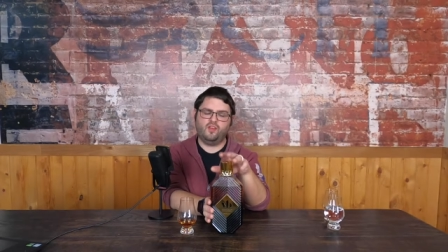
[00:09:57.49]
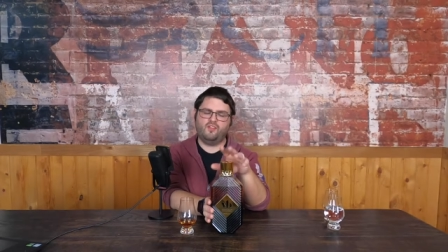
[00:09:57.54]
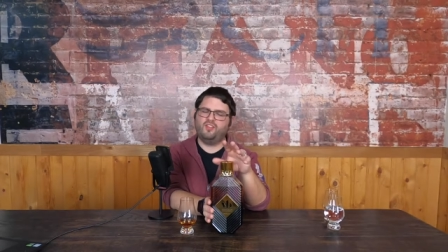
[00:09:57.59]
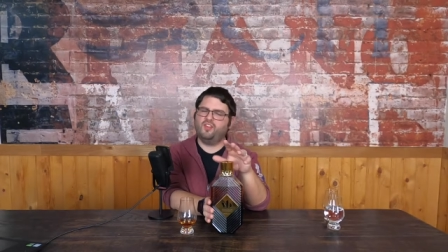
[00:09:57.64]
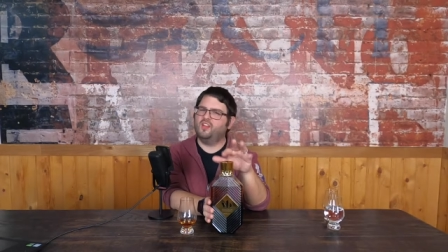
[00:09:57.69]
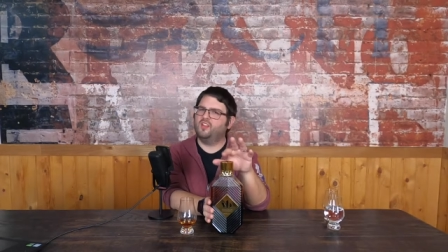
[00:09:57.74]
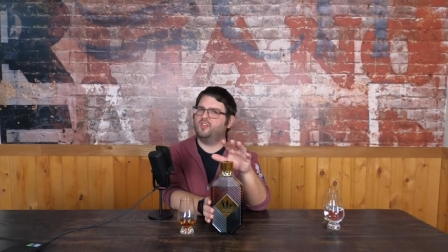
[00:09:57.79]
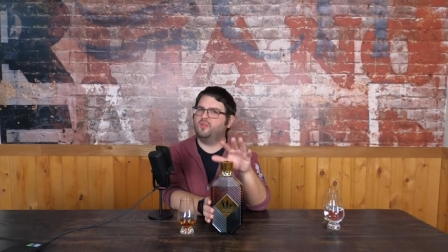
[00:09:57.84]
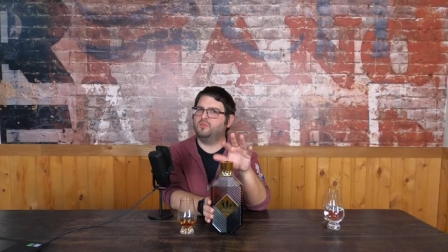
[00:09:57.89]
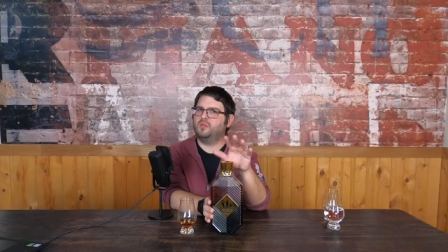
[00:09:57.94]
I've
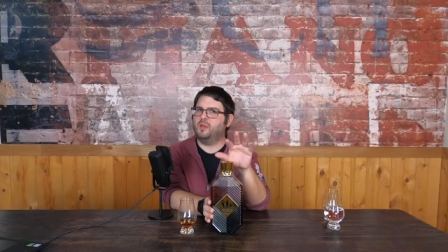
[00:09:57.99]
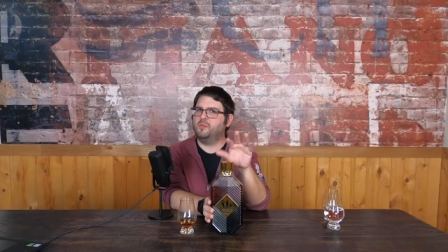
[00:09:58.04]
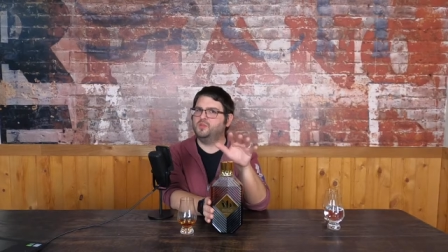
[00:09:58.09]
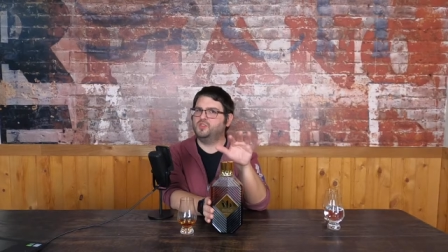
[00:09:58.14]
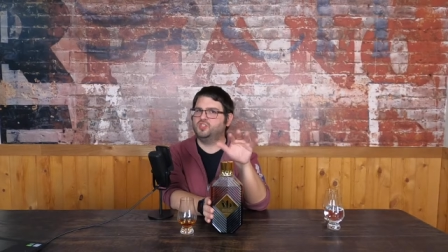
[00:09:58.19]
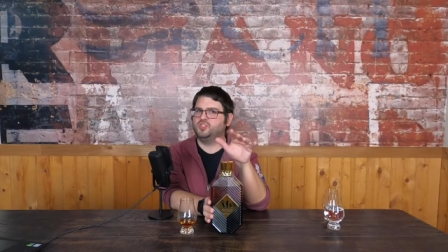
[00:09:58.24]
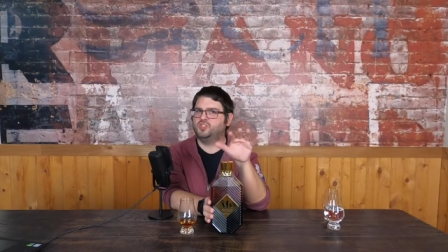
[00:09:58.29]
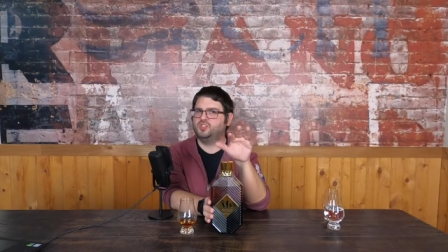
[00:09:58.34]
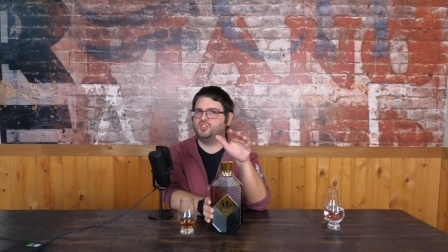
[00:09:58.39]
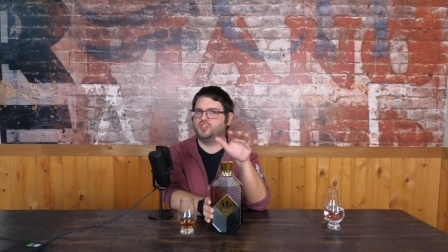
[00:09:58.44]
seen it sometimes
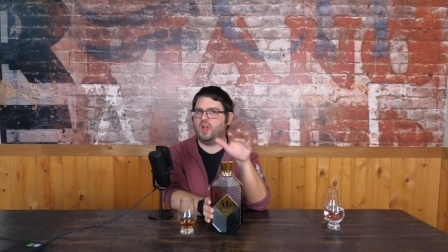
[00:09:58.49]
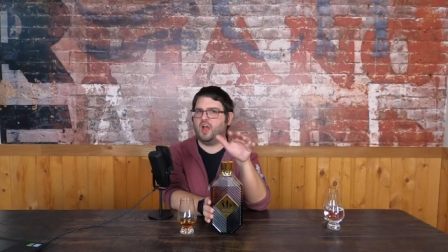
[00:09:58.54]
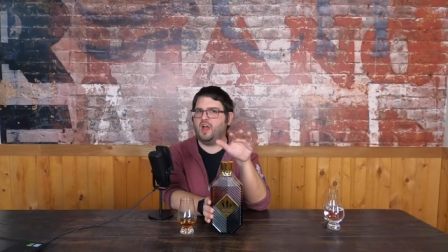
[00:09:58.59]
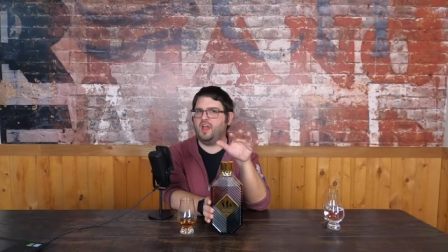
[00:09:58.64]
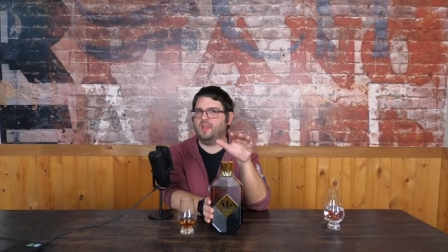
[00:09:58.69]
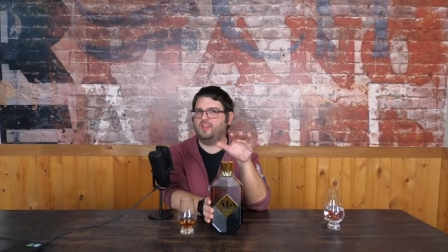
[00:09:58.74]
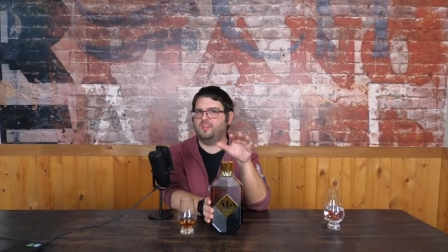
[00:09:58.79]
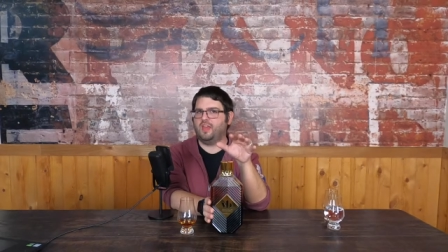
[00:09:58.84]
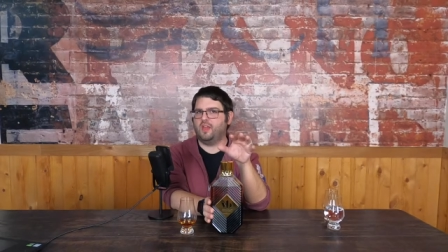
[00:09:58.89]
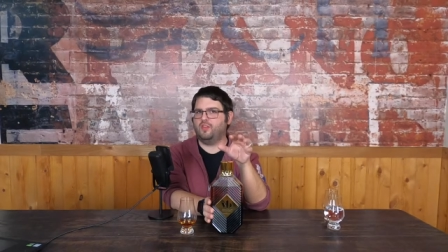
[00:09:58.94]

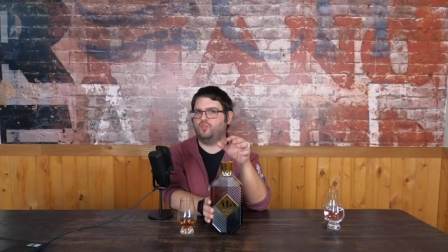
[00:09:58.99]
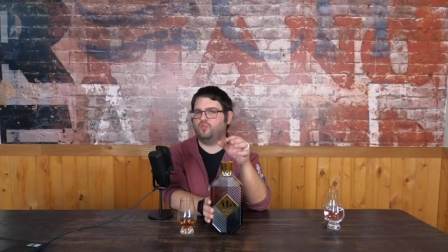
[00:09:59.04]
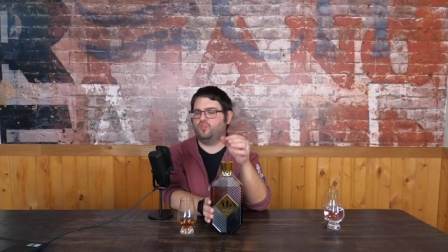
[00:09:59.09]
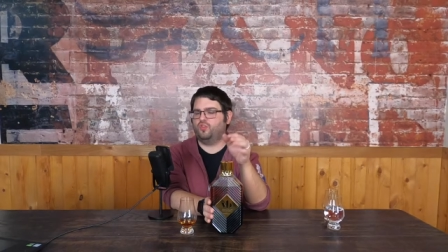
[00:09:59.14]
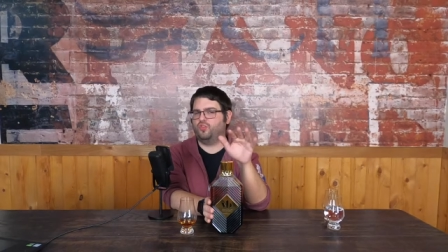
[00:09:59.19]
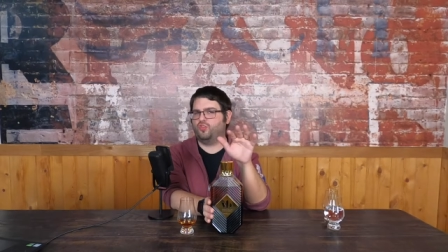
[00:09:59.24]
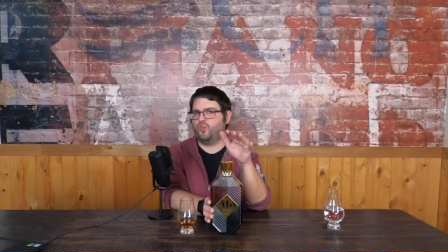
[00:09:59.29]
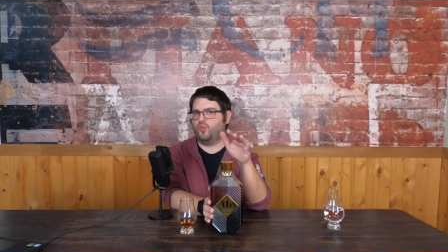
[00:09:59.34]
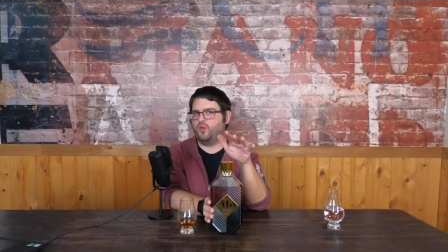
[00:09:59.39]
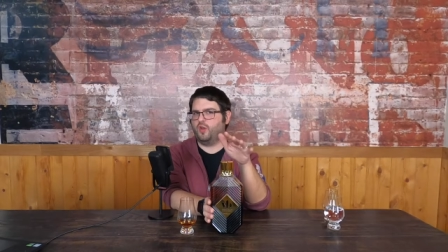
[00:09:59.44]
shy at that
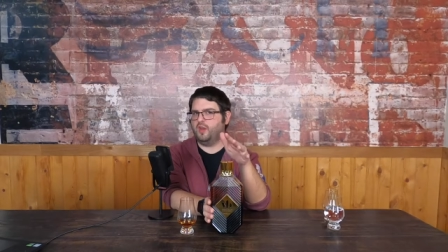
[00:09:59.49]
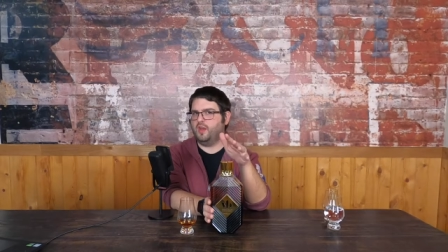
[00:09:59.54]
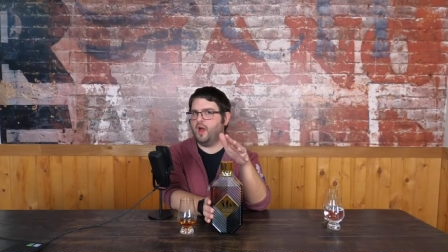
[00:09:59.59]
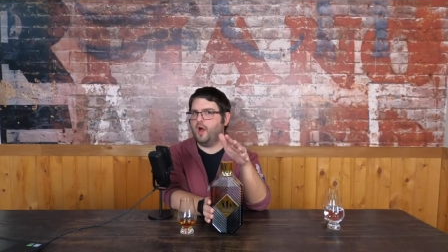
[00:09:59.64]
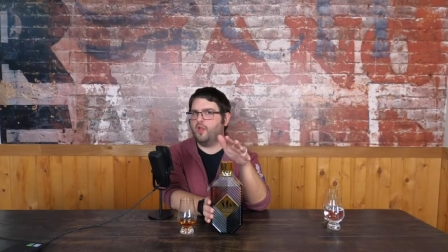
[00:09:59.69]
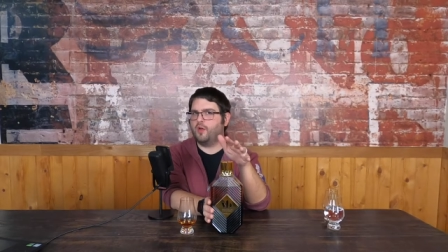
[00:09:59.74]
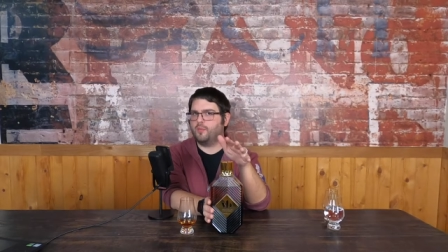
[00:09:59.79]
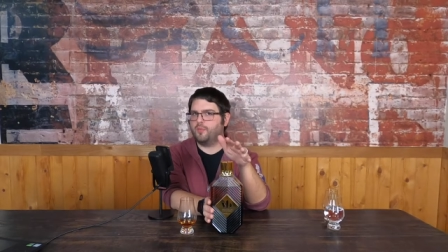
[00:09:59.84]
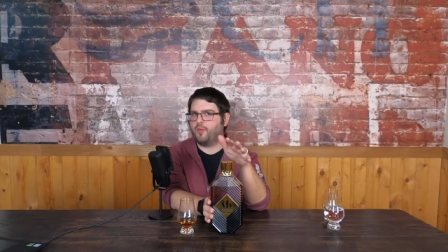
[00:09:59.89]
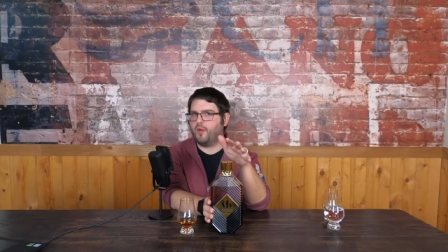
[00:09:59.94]
thirty
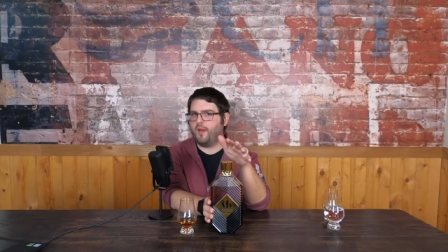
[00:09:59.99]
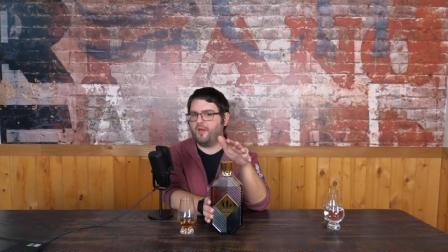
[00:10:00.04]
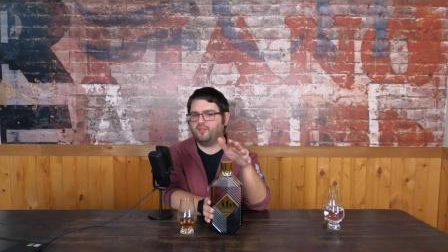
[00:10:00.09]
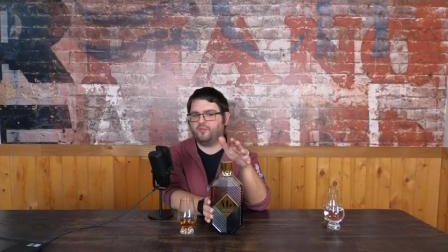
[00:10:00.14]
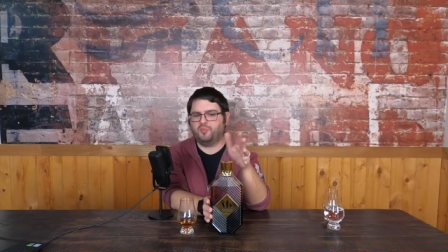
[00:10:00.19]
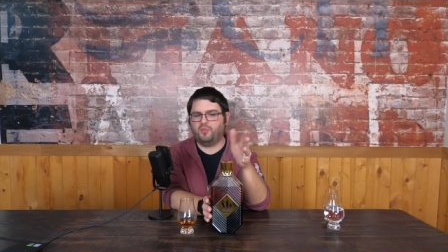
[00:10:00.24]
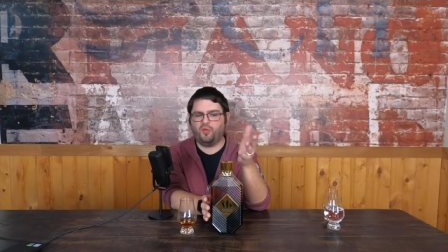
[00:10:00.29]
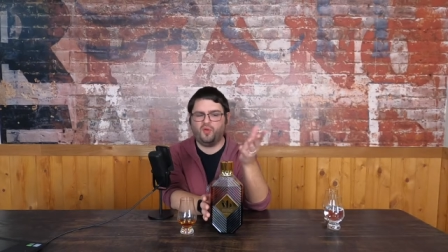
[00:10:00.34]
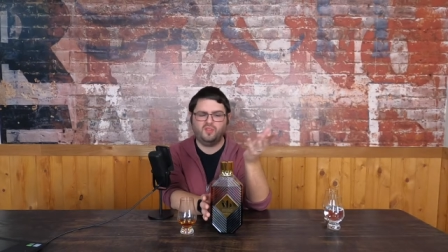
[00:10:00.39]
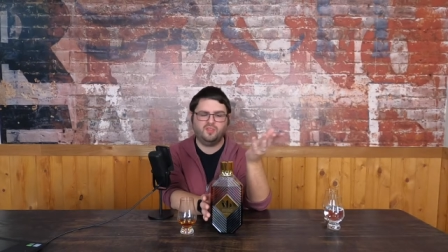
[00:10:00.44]
dollar price
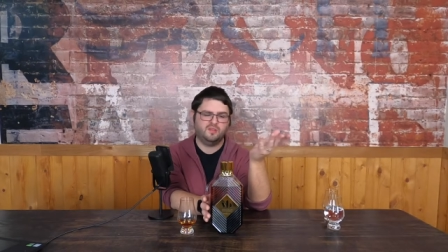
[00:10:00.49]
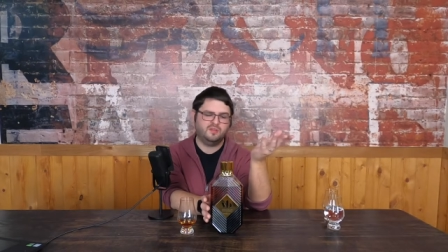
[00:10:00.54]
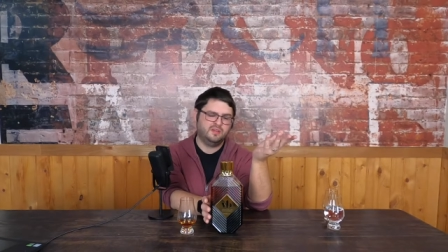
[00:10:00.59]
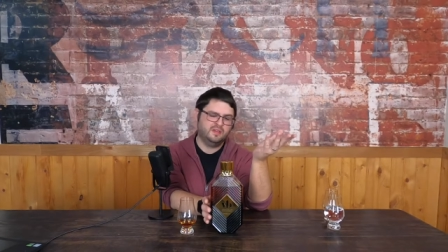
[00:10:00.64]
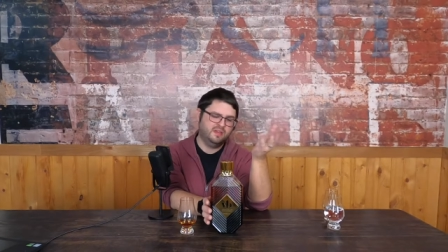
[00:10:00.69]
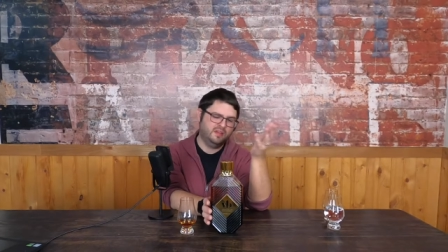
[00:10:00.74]
point.